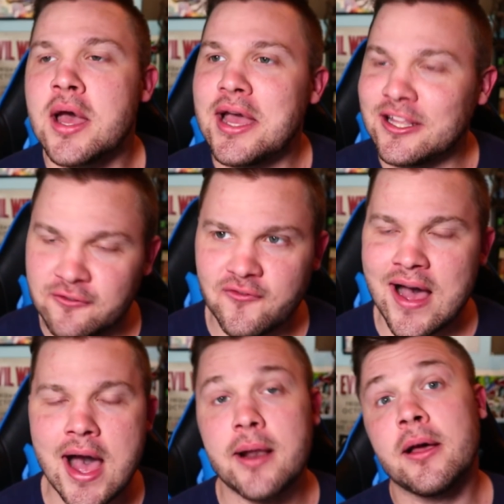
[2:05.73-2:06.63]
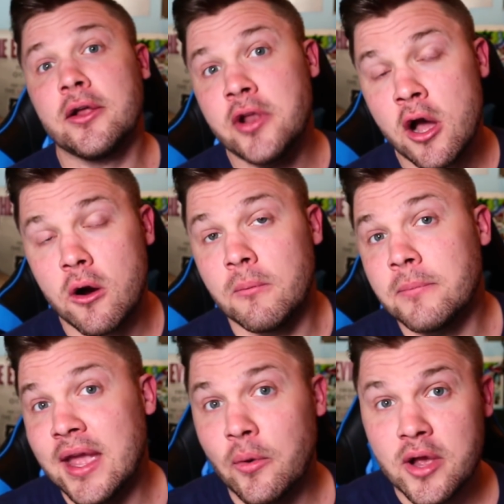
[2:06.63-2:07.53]
it's fine. No,
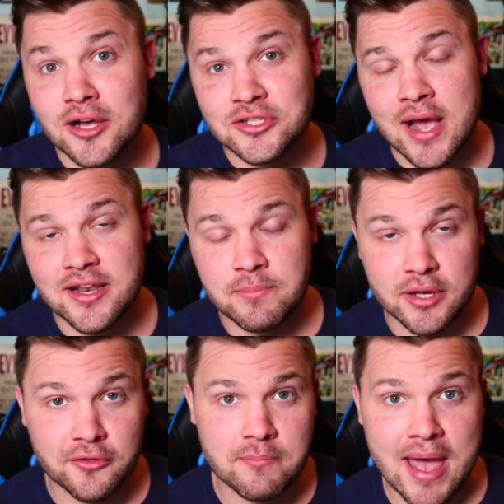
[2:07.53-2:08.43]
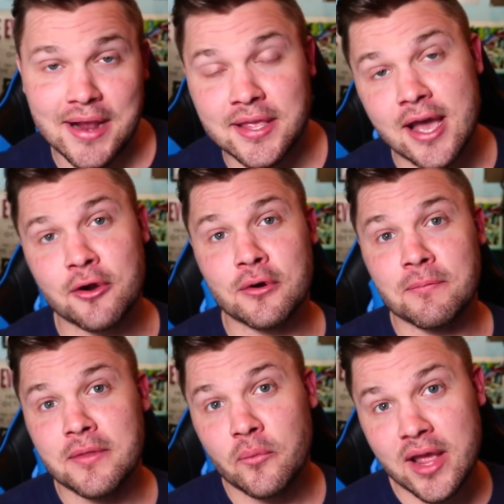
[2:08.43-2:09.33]
we also had to build the back counter.
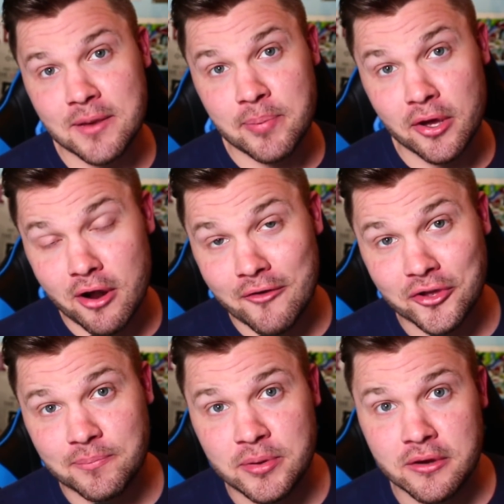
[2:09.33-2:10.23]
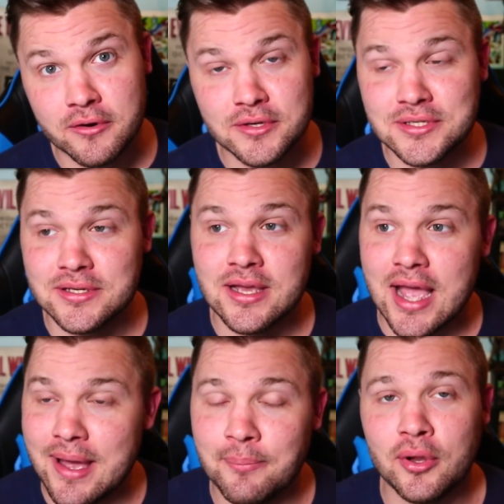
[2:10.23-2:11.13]
We had to build all the computers
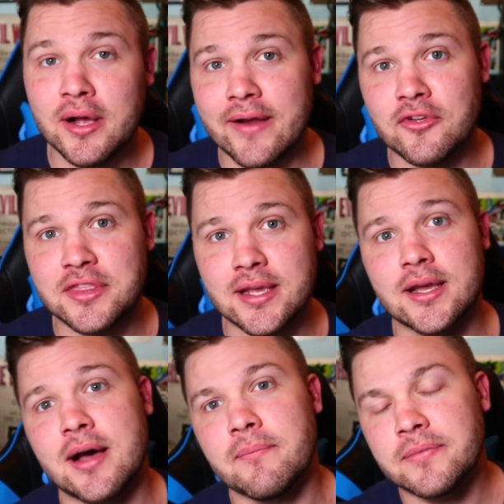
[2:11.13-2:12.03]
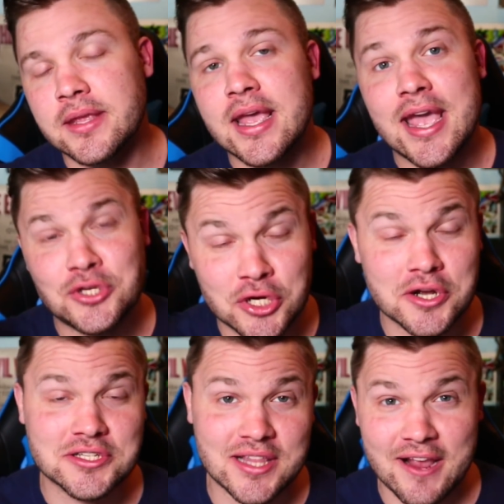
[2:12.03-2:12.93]
and plug everything up. It took
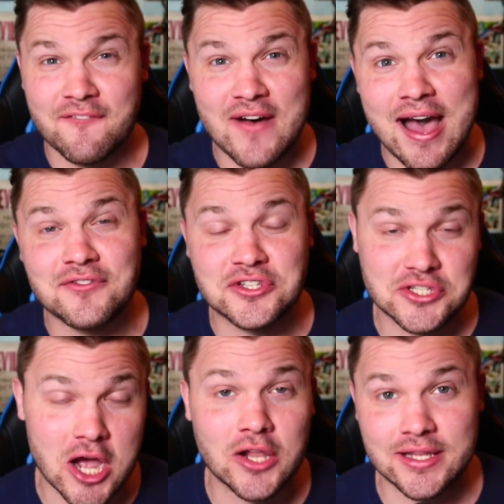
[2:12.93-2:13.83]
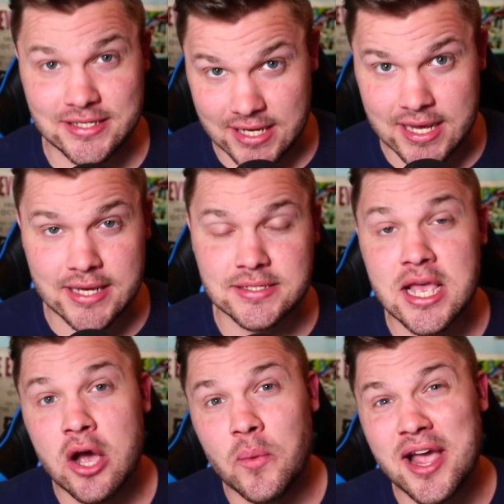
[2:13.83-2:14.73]
us like 5 solid days. We